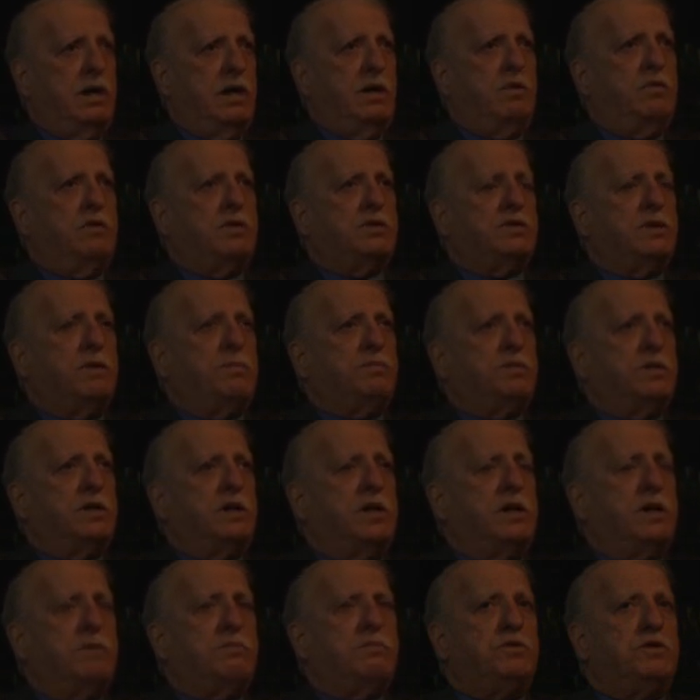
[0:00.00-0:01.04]
Our
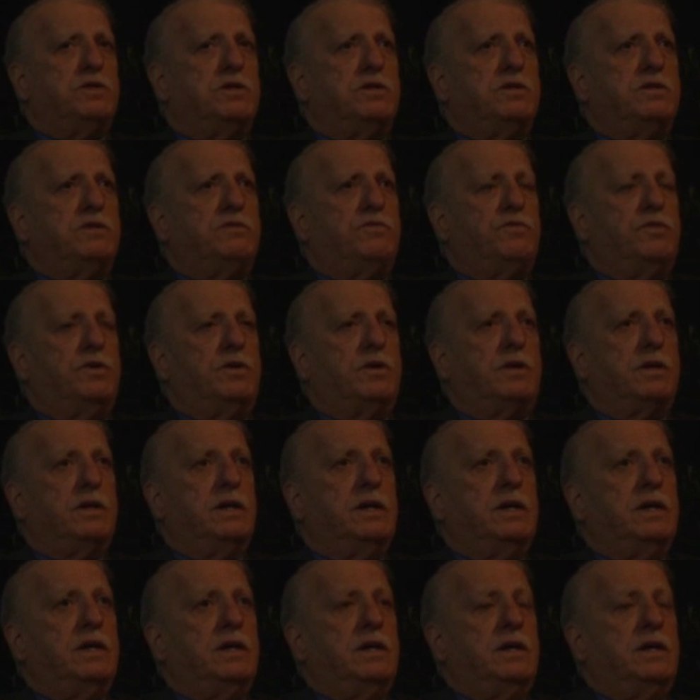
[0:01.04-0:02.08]
subscriptions for